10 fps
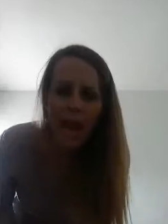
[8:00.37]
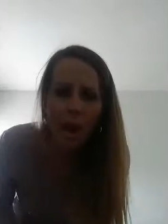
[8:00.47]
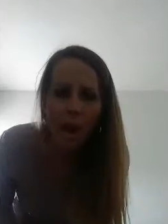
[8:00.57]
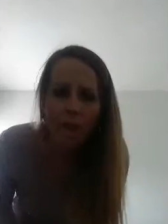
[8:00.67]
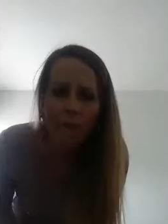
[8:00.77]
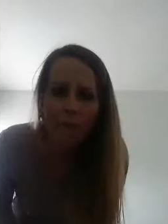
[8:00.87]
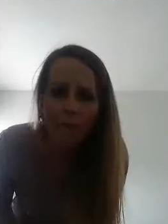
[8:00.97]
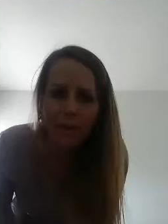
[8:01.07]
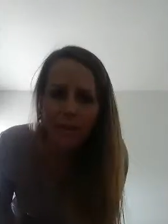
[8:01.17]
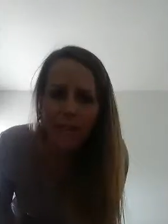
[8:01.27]

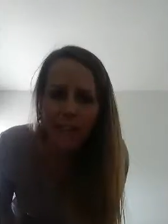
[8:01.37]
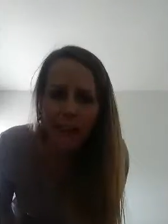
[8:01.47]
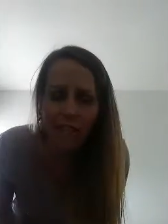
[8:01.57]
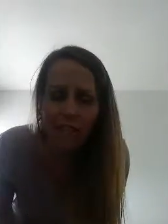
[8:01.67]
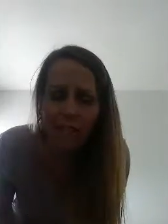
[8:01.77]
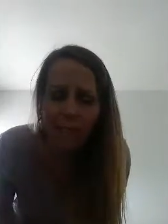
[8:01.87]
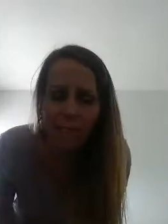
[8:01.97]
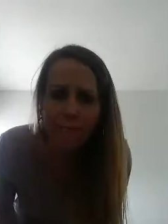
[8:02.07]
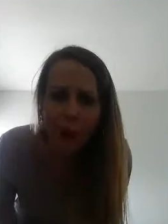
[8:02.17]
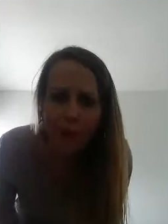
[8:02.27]
$850 a
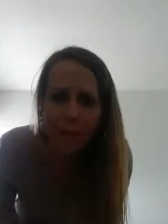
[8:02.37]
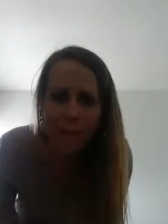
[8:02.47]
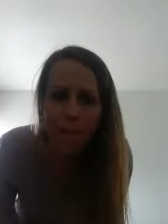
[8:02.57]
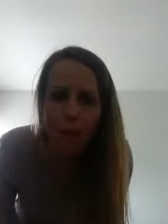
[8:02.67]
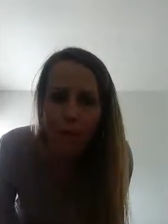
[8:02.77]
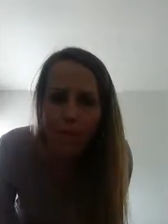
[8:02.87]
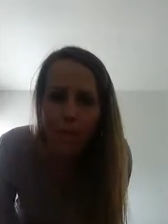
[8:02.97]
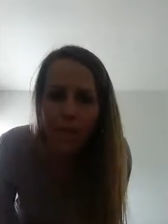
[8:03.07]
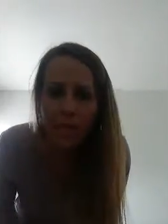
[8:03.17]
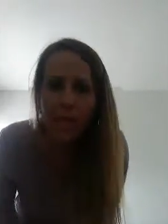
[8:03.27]
fucking month?